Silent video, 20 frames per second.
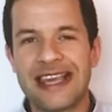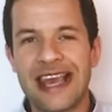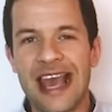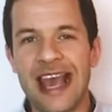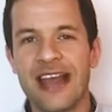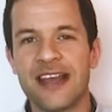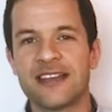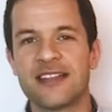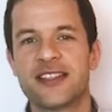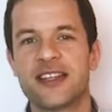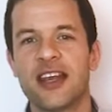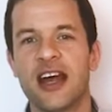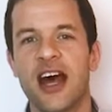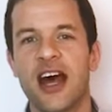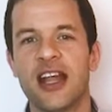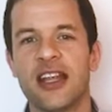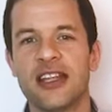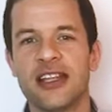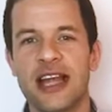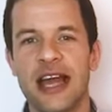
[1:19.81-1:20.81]
get
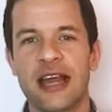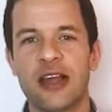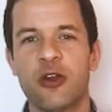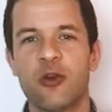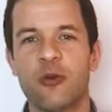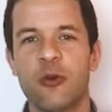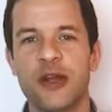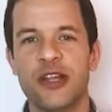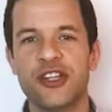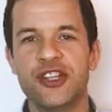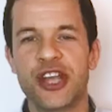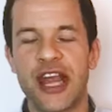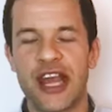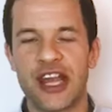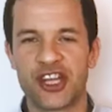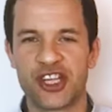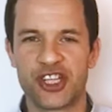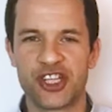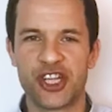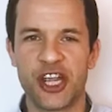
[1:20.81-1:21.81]
a language
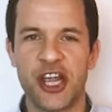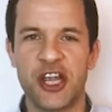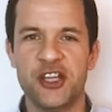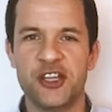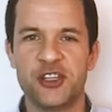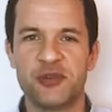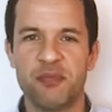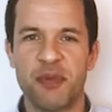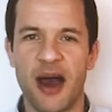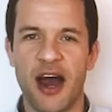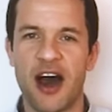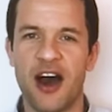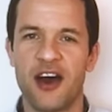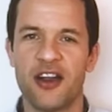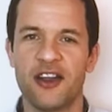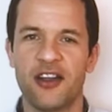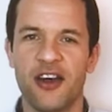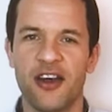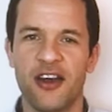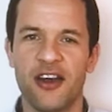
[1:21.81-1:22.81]
exchange
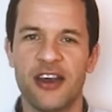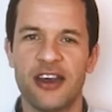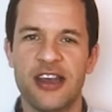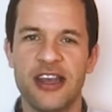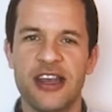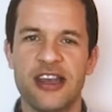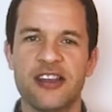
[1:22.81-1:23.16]
partner.